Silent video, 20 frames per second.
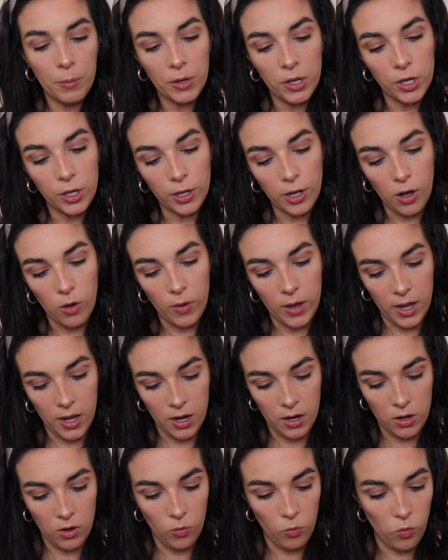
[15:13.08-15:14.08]
gonna go
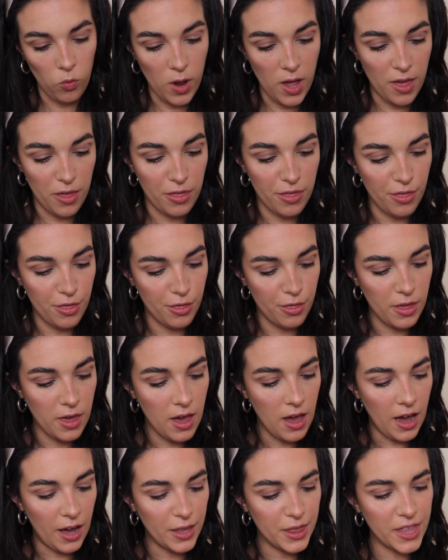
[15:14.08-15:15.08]
in with,
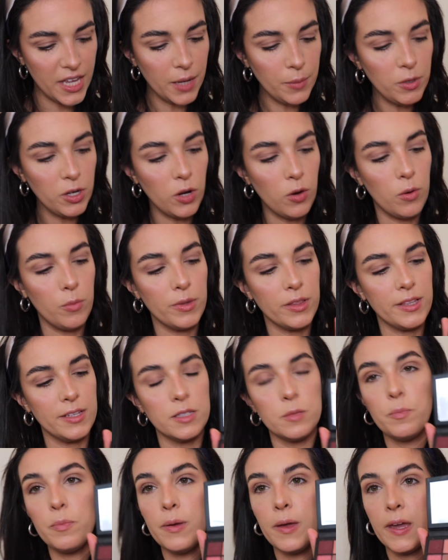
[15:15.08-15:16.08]
I think I'm gonna go in with
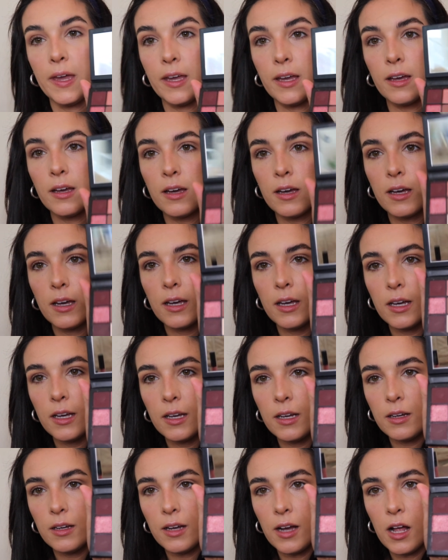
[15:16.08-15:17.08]
this pink
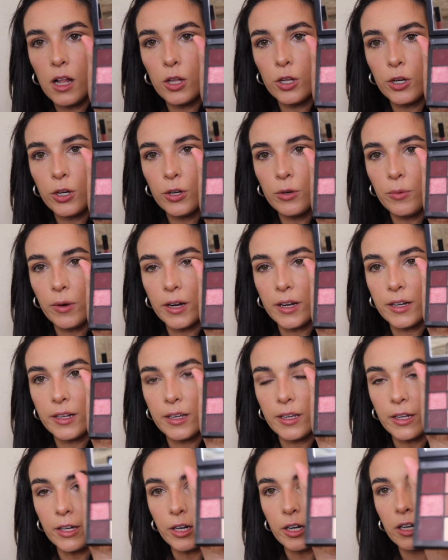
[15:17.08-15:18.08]
color right
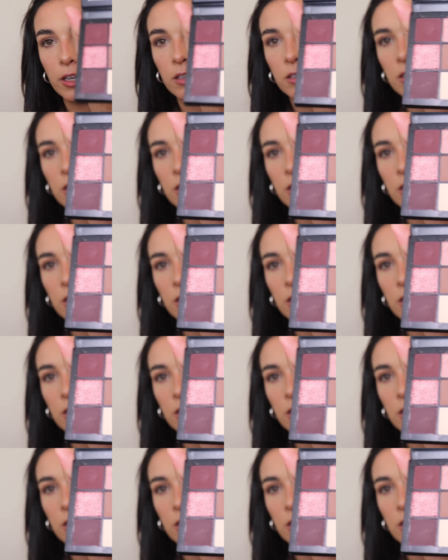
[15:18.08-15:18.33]
here.